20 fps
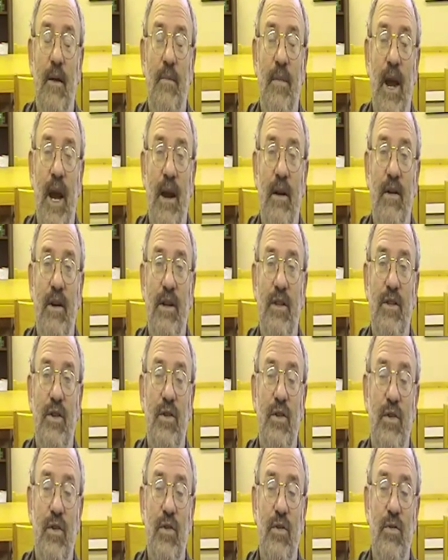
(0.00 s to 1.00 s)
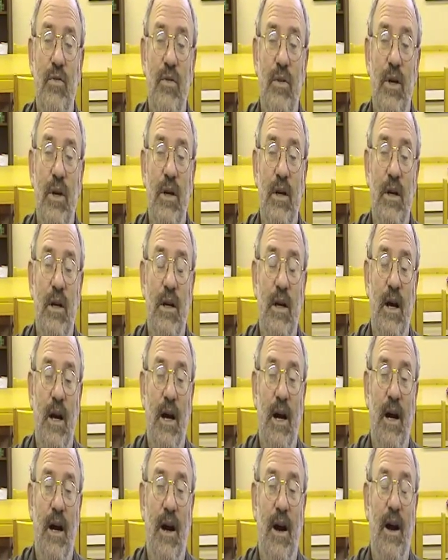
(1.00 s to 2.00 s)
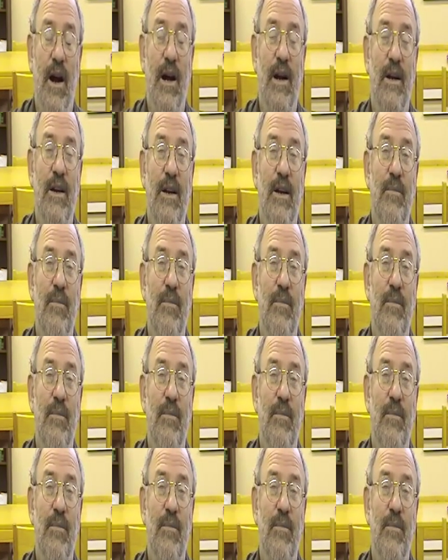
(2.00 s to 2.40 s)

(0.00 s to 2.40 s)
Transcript: parents who uh, are